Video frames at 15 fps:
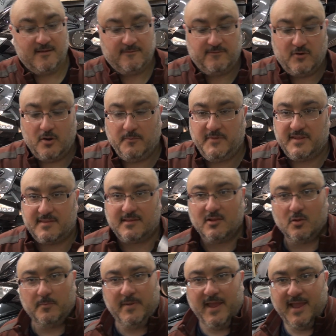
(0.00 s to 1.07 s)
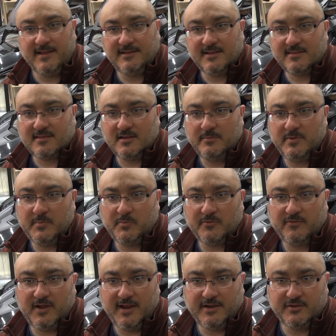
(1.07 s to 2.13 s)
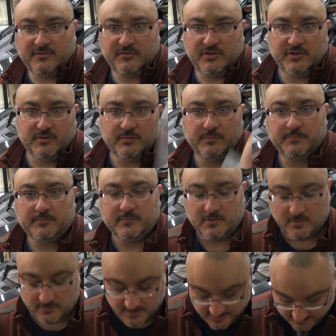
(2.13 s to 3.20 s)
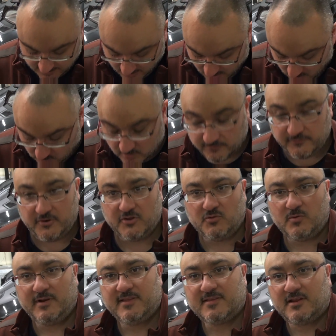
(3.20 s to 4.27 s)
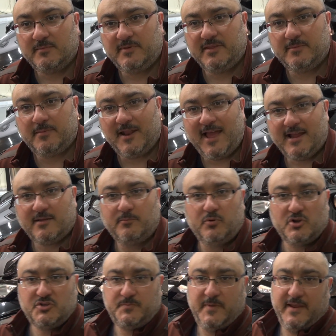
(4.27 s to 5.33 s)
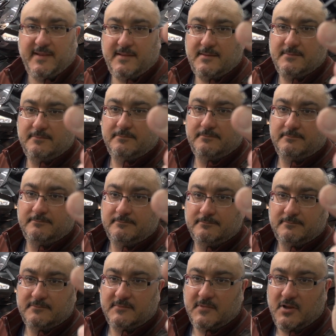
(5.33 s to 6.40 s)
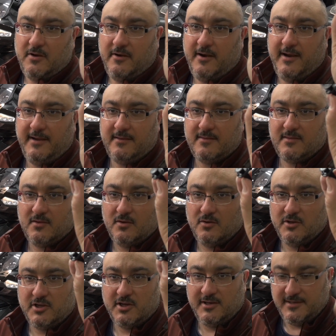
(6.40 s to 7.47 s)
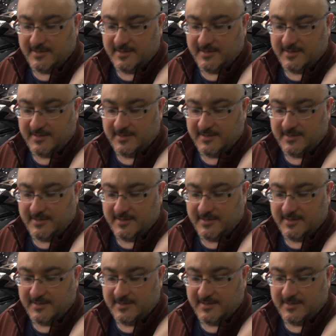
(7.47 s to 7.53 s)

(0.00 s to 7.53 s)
from this little bag that's going to be provided for you. All right, well, the first one is going to be the black push pin. All right, so you're going to